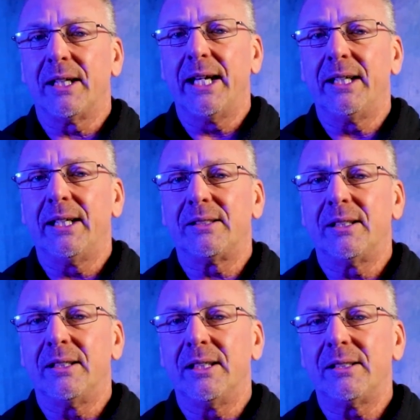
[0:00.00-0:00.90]
Again, it's
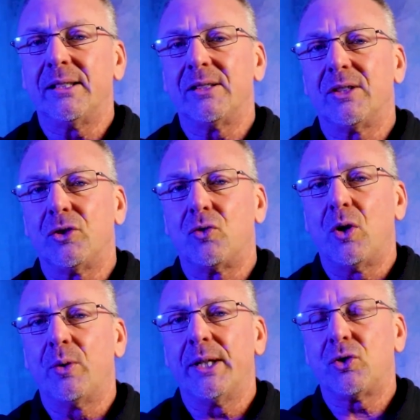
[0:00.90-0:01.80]
the distance the
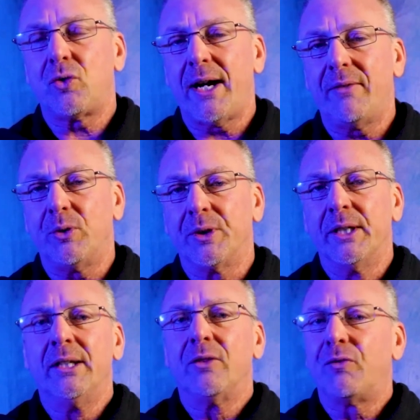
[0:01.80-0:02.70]
drone has traveled
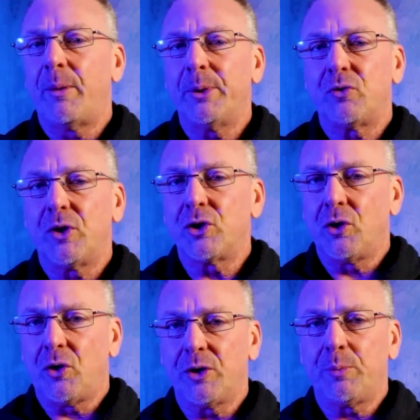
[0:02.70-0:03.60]
from its
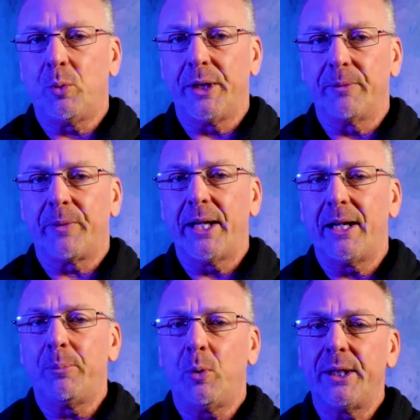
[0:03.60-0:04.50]
original launch point, and
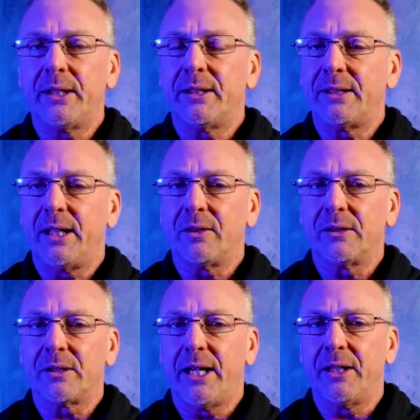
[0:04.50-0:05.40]
I pointed this out
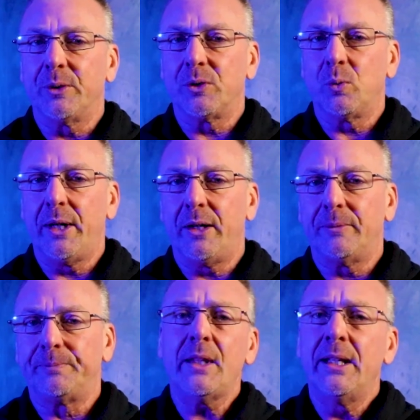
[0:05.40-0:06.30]
to Skydio as well,